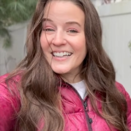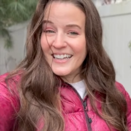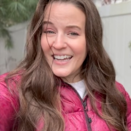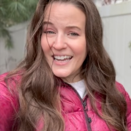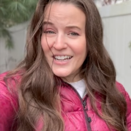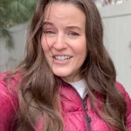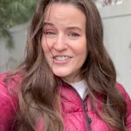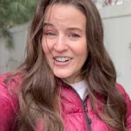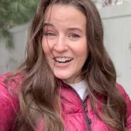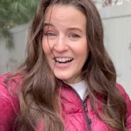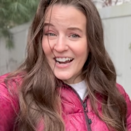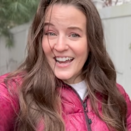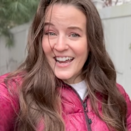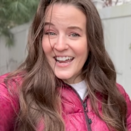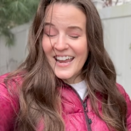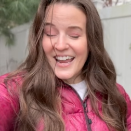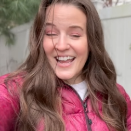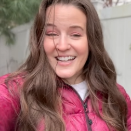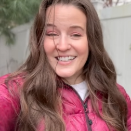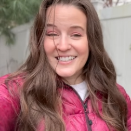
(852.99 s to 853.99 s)
get
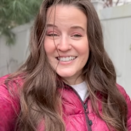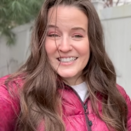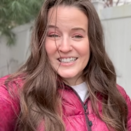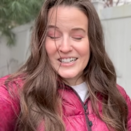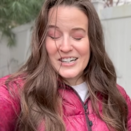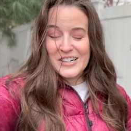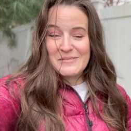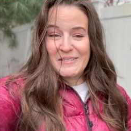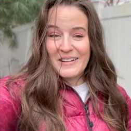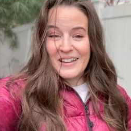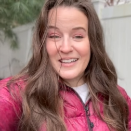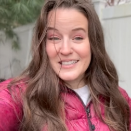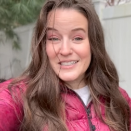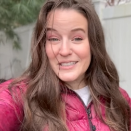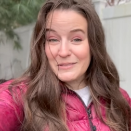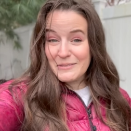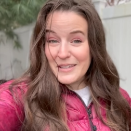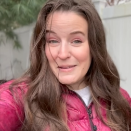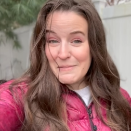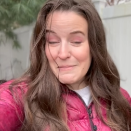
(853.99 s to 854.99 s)
dry, and start my
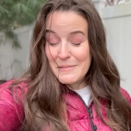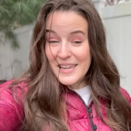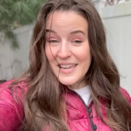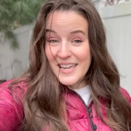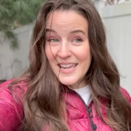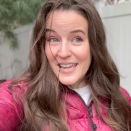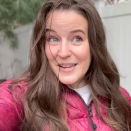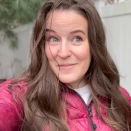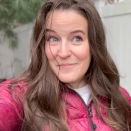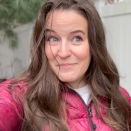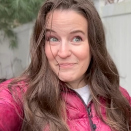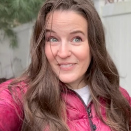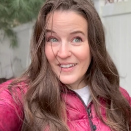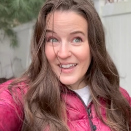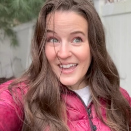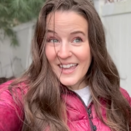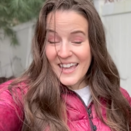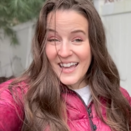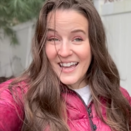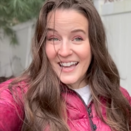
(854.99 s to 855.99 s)
sweet pea
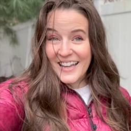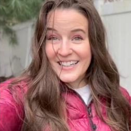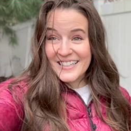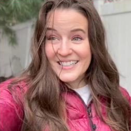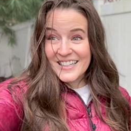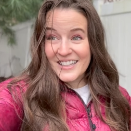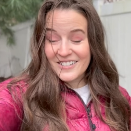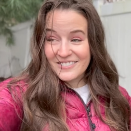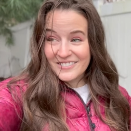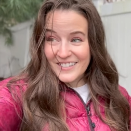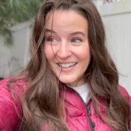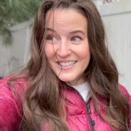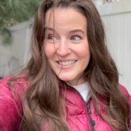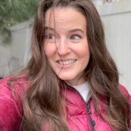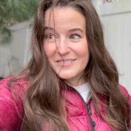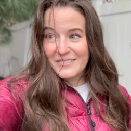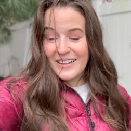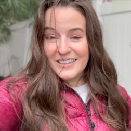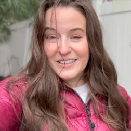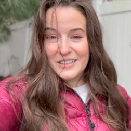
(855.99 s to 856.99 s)
and the rest
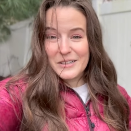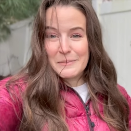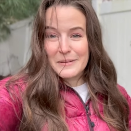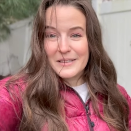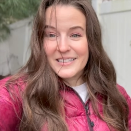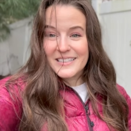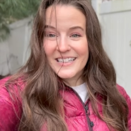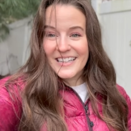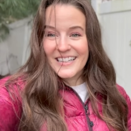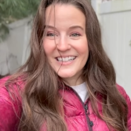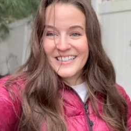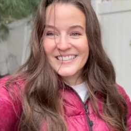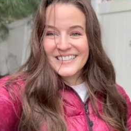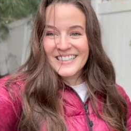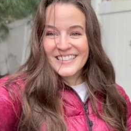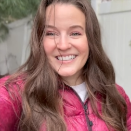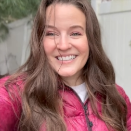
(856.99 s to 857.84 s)
of my lupin seeds.